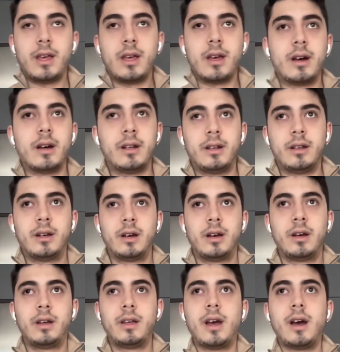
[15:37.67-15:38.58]
Yeah, and
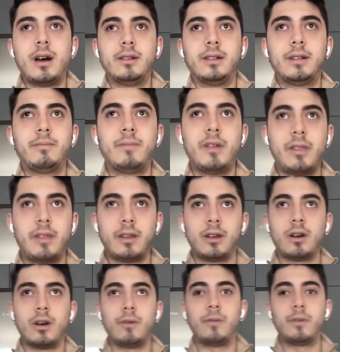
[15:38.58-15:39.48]
yeah, let me
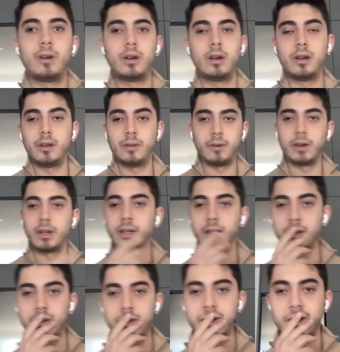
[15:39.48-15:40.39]
think of if I
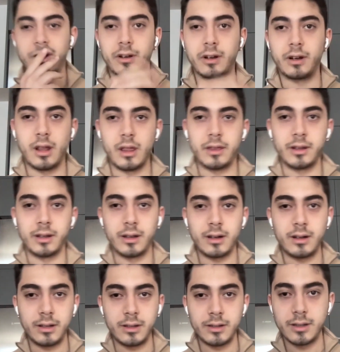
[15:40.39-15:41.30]
can share
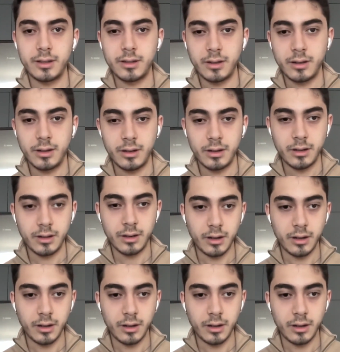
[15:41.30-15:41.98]
anything else.